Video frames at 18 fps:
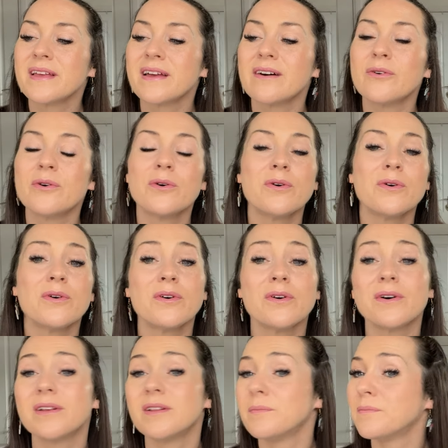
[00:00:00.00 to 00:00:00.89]

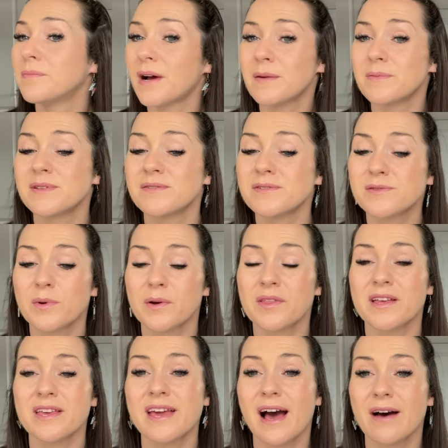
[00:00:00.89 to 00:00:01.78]
or perhaps there's one
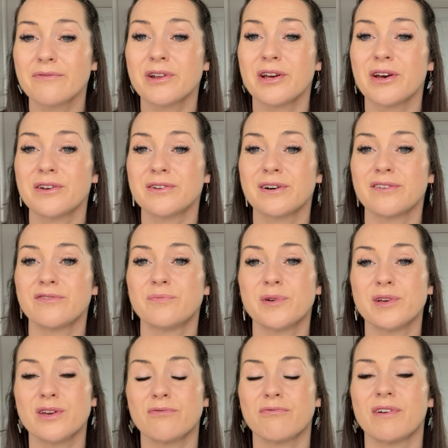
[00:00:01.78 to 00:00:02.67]
that you haven't heard of
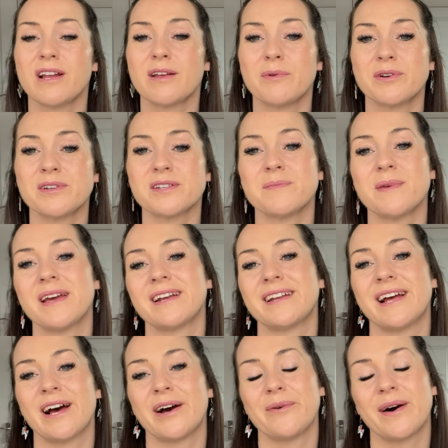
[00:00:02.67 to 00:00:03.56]
but you really want to make
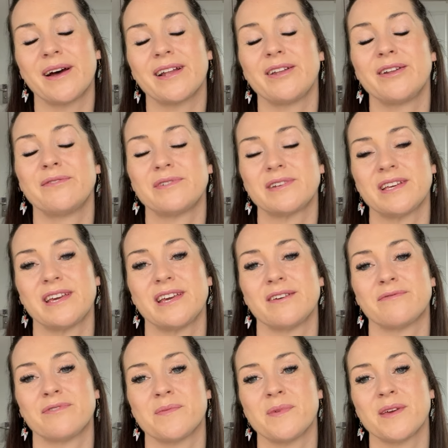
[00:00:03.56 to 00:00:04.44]
now. I'd love to
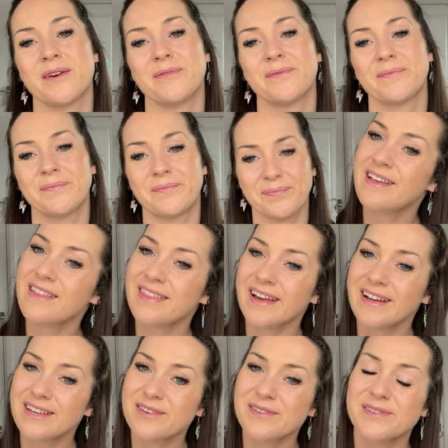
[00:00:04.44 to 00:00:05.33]
hear from you.
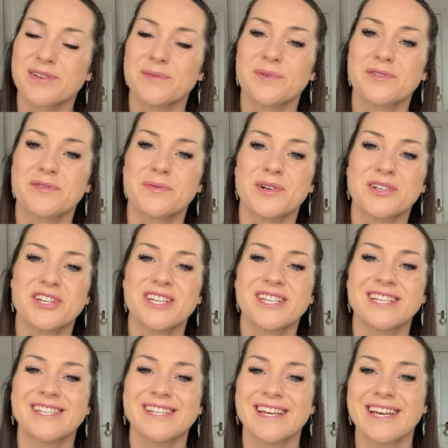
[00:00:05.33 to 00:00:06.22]
Thank you so much for watching
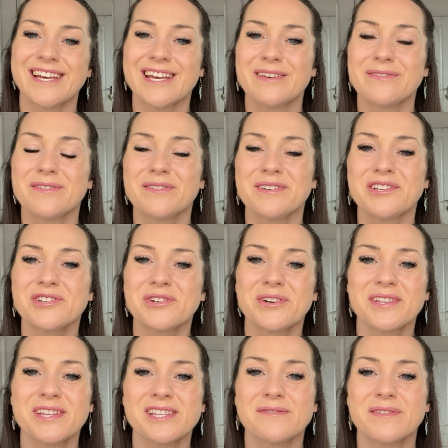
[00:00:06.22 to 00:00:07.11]
today. If you've
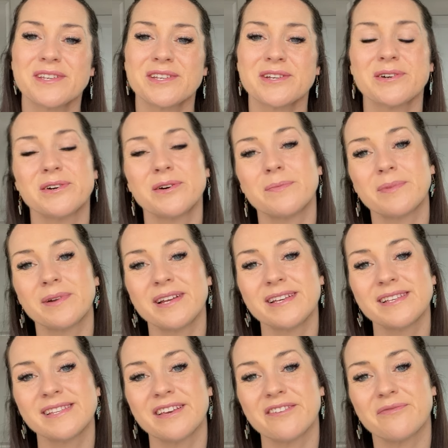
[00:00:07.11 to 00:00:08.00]
enjoyed this video,
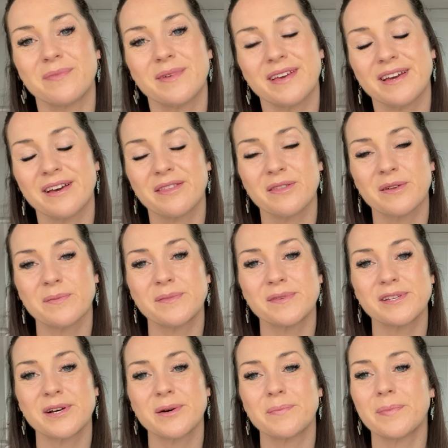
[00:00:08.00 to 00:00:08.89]
please give me a
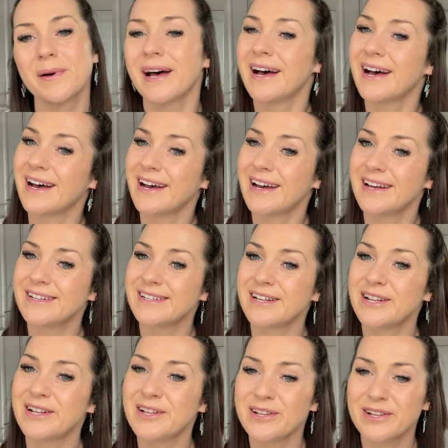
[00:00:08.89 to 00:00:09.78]
thumbs up. I'd
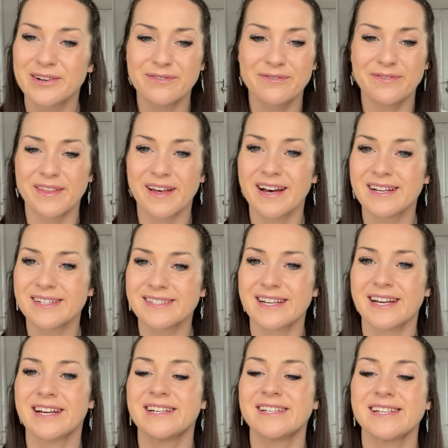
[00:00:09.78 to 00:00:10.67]
love that.
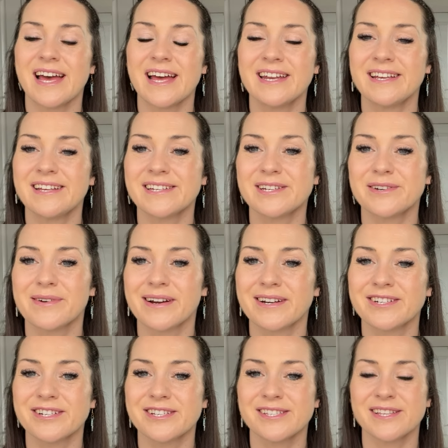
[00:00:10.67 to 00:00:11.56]
And any
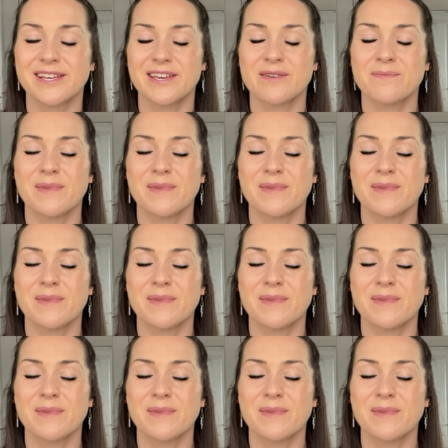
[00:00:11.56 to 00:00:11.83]
interactions that you